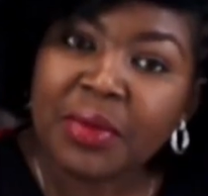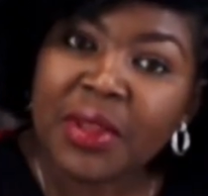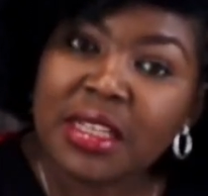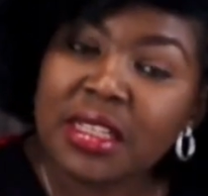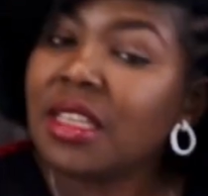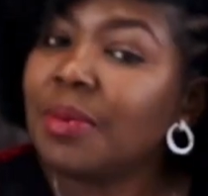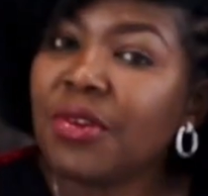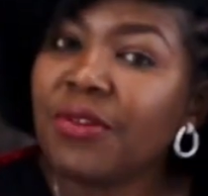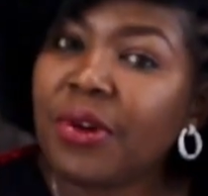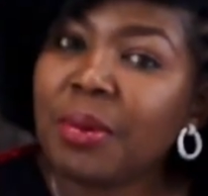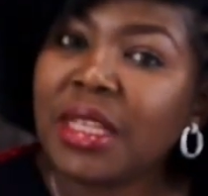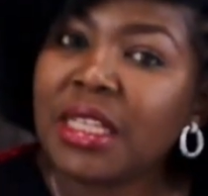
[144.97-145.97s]
The simple
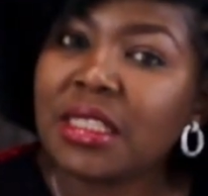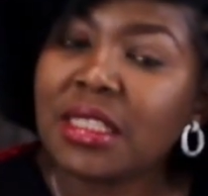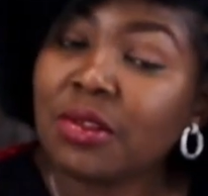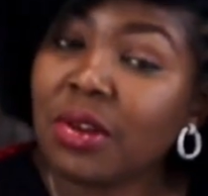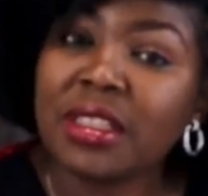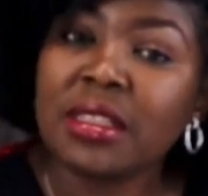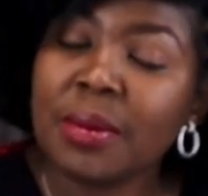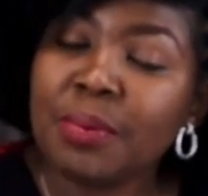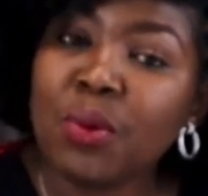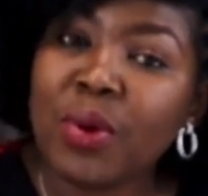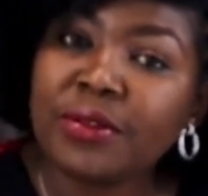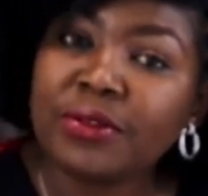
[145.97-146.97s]

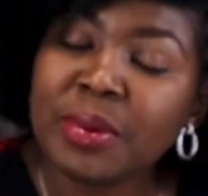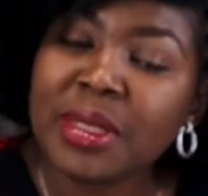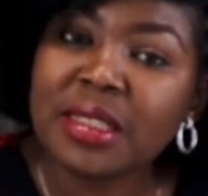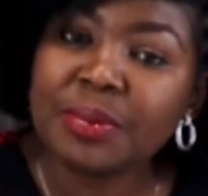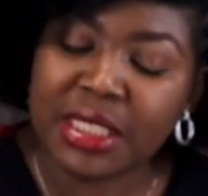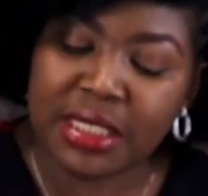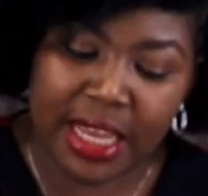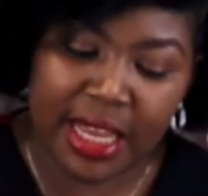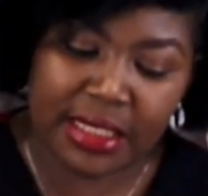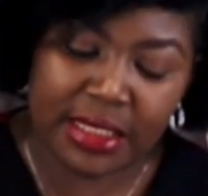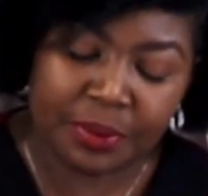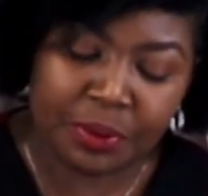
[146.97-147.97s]
wealth formula simply
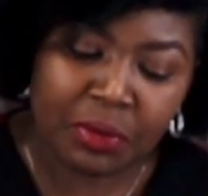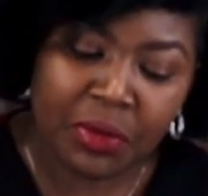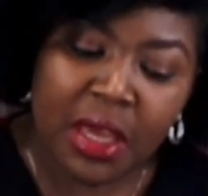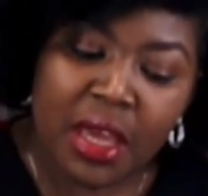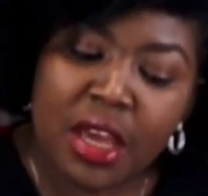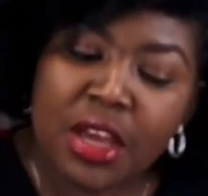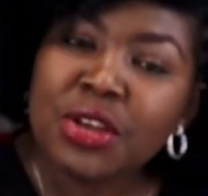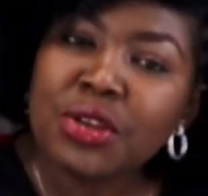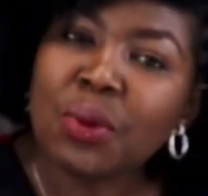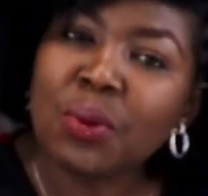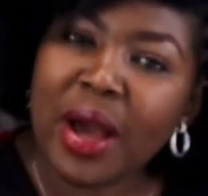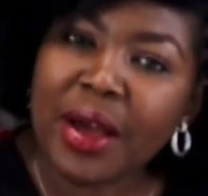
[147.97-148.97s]
says
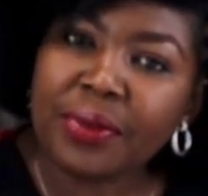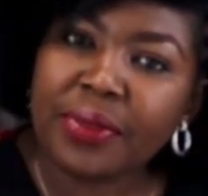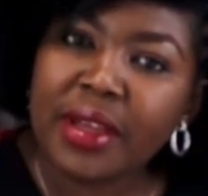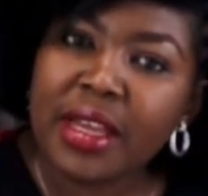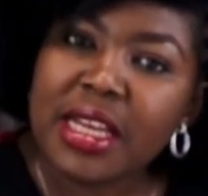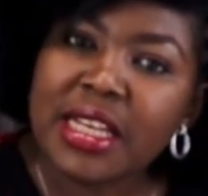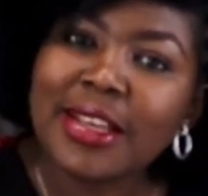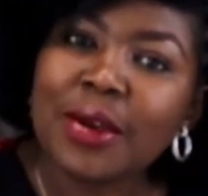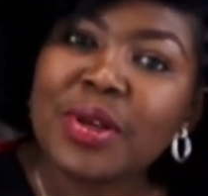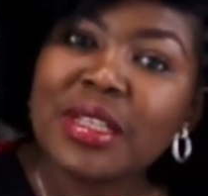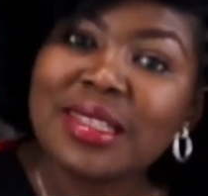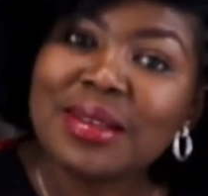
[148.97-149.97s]
your wealth is
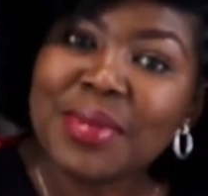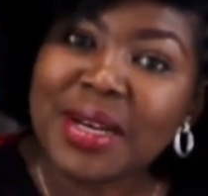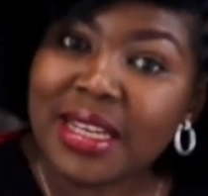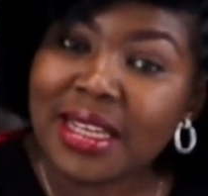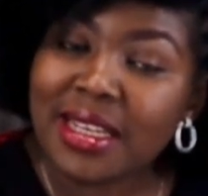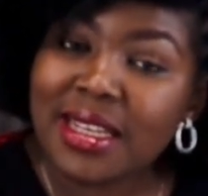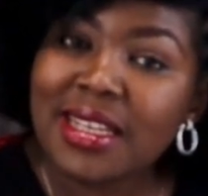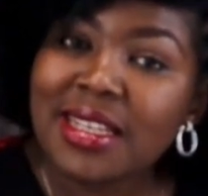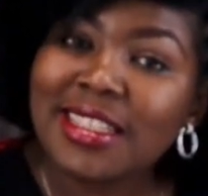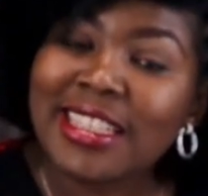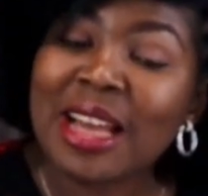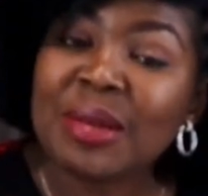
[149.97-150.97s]
equals to money
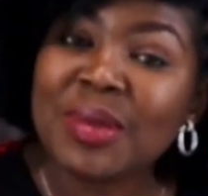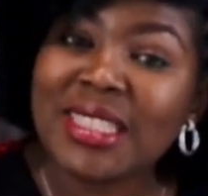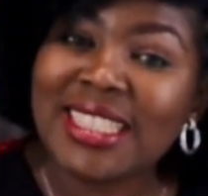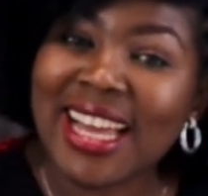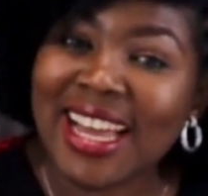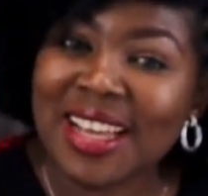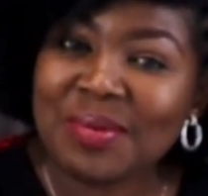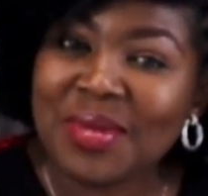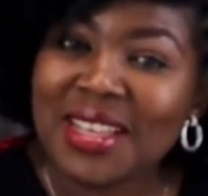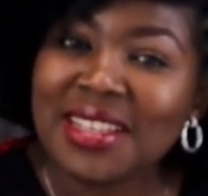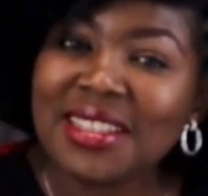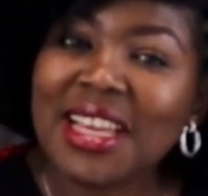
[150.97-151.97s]
times time
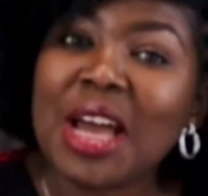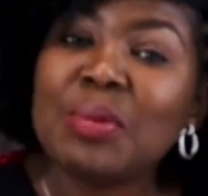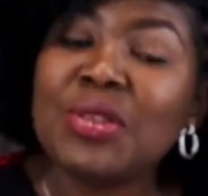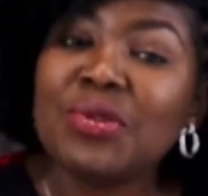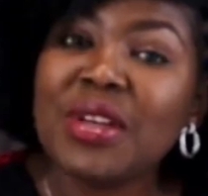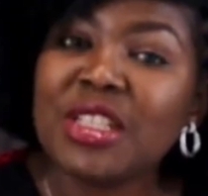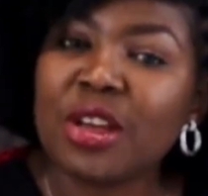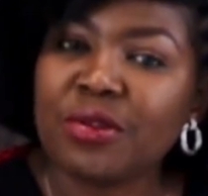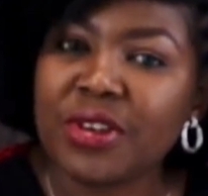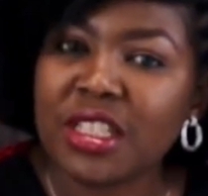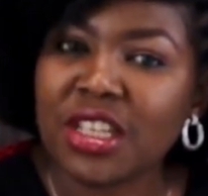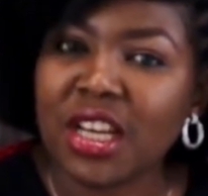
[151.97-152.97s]
times rate
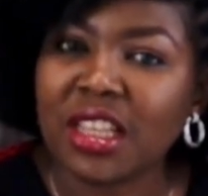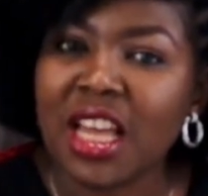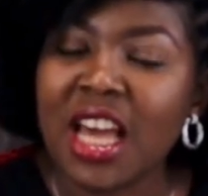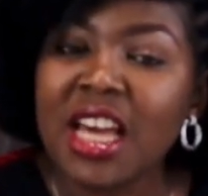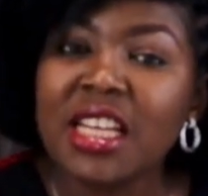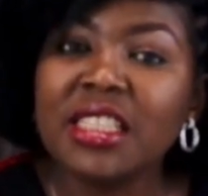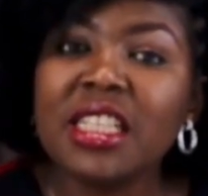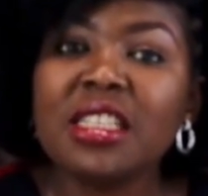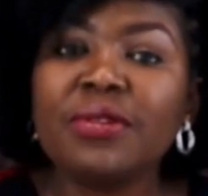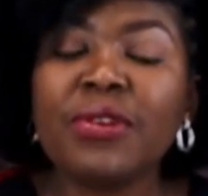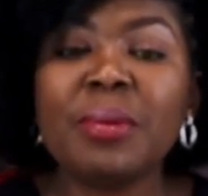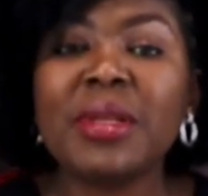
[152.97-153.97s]
of return.
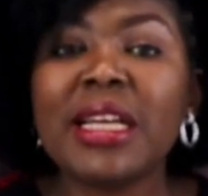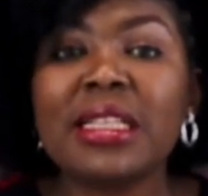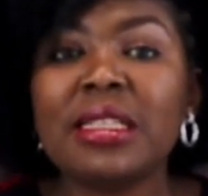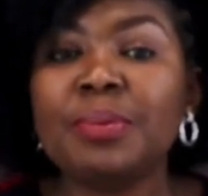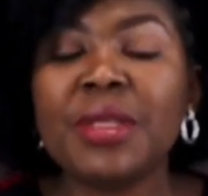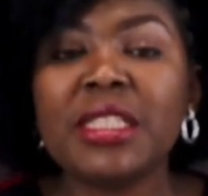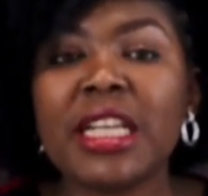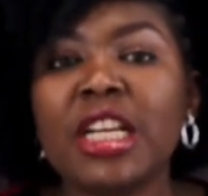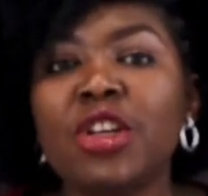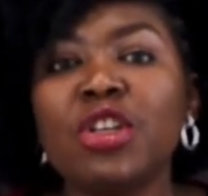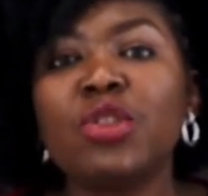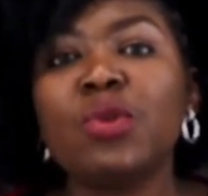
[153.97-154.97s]
This formula is simply
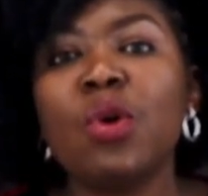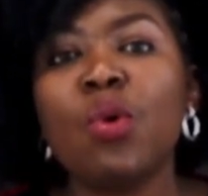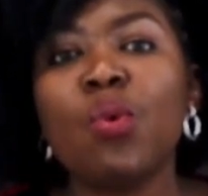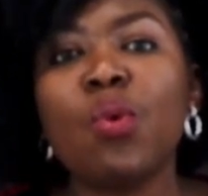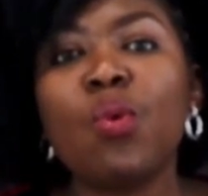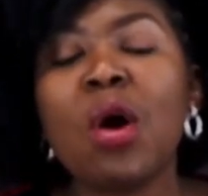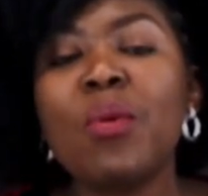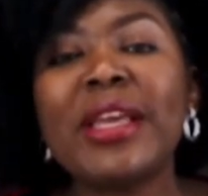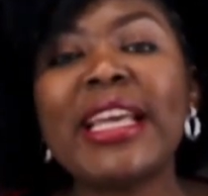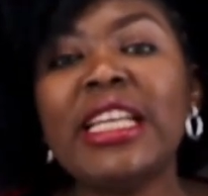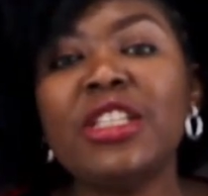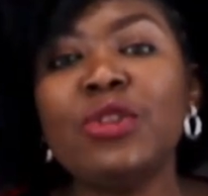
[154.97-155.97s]
telling us what we
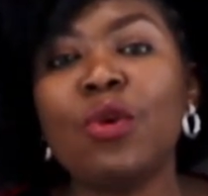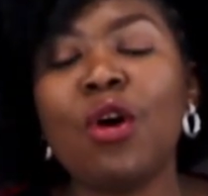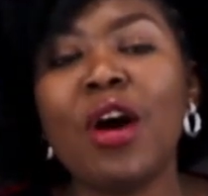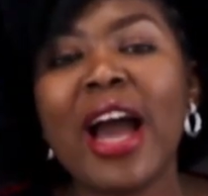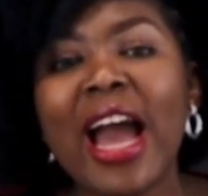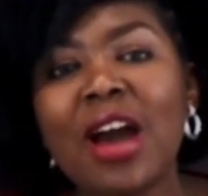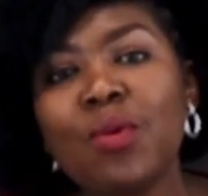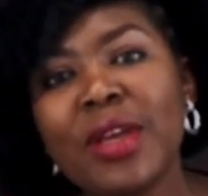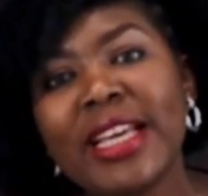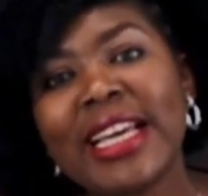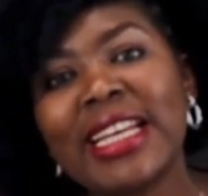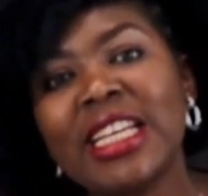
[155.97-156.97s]
can do or how
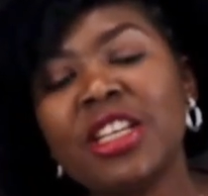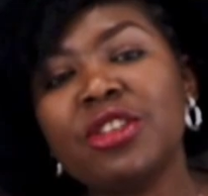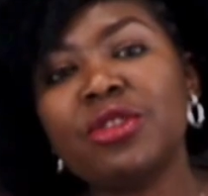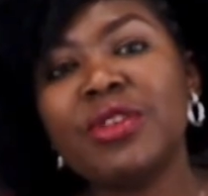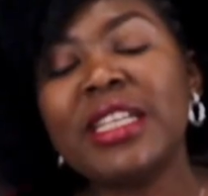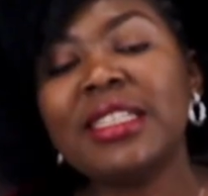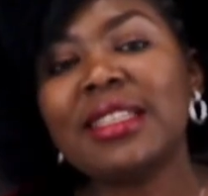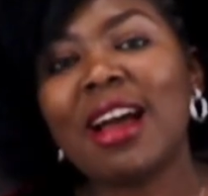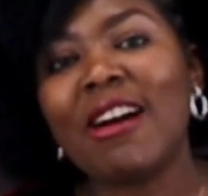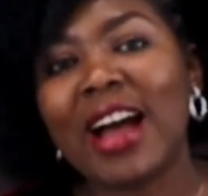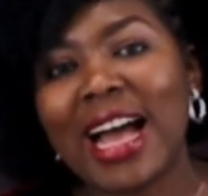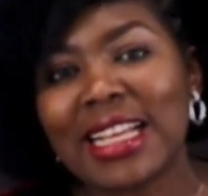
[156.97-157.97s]
we can increase
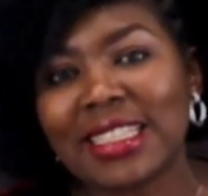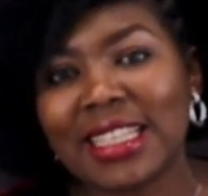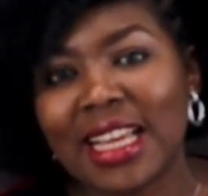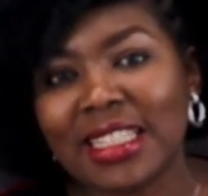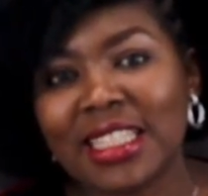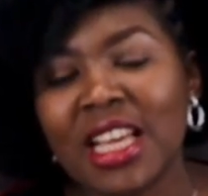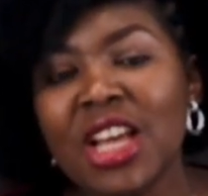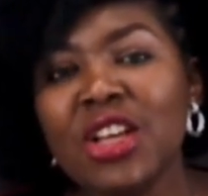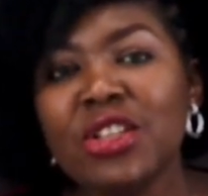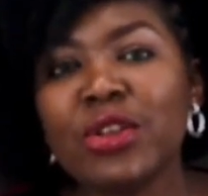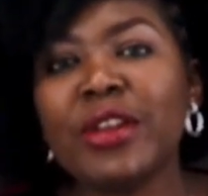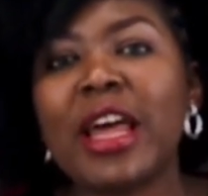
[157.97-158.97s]
our assets
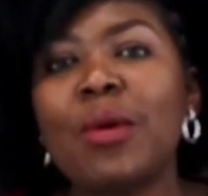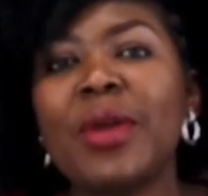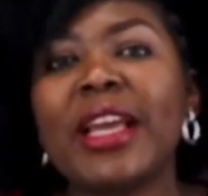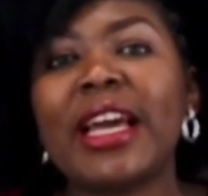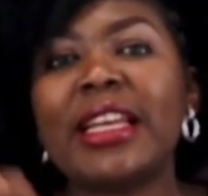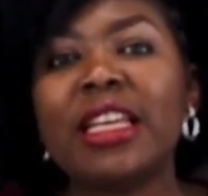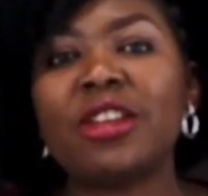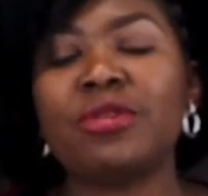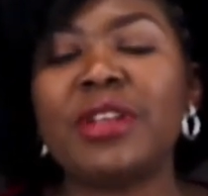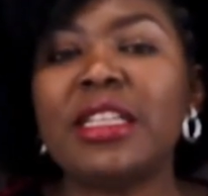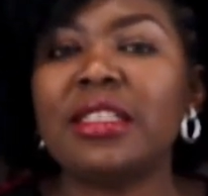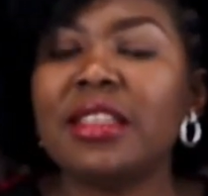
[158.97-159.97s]
so that we can
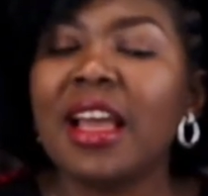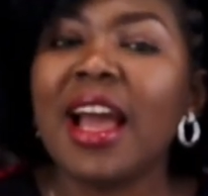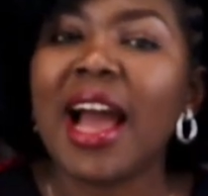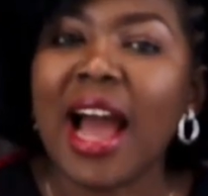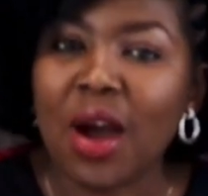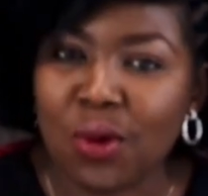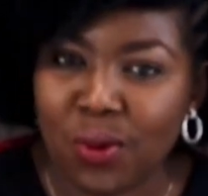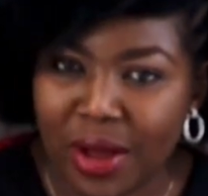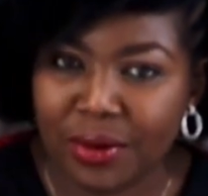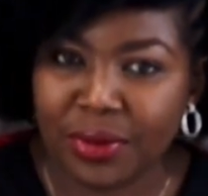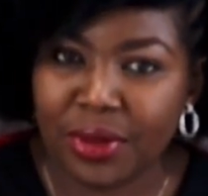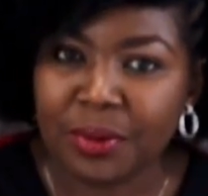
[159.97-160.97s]
increase our
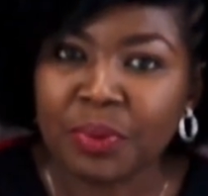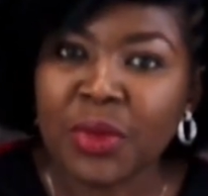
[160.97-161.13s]
wealth.